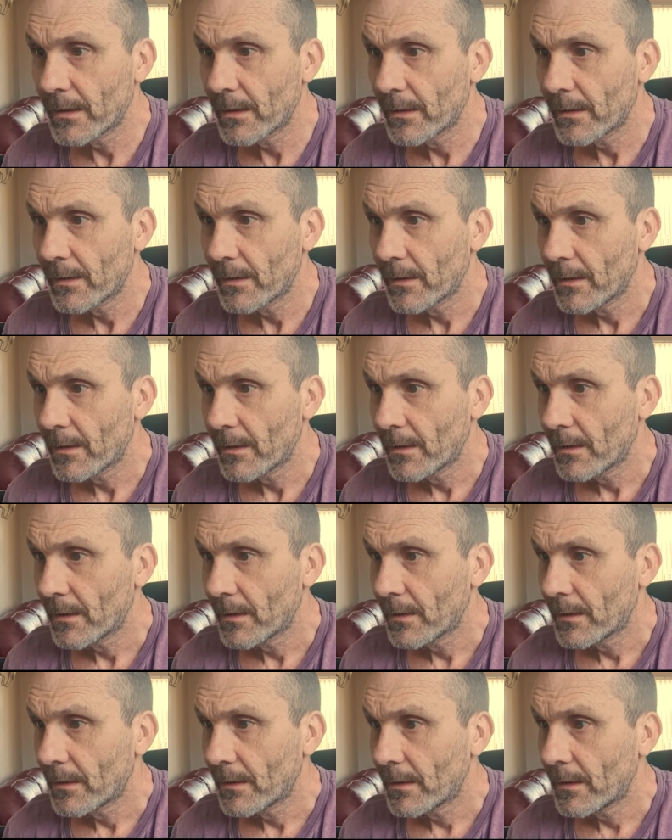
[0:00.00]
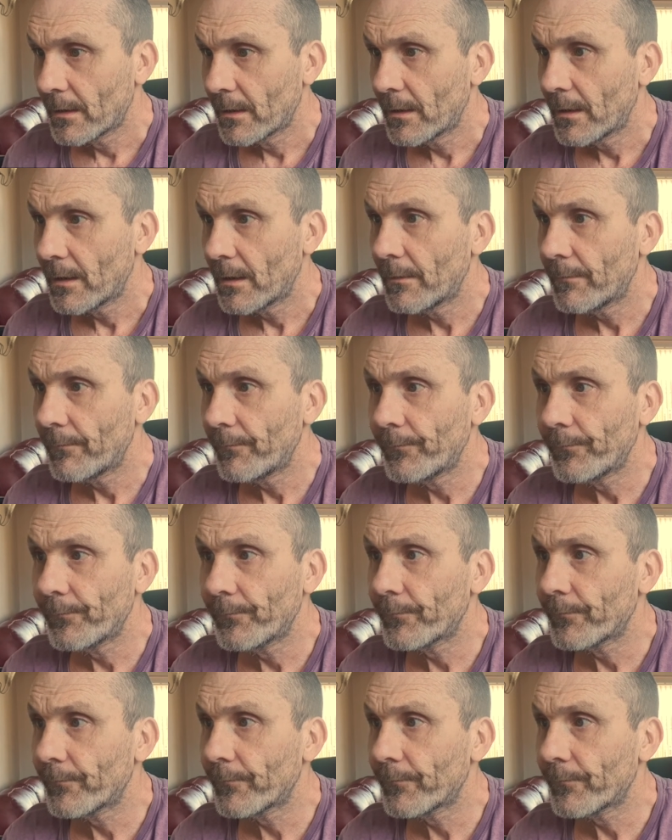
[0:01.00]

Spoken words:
(no one is talking)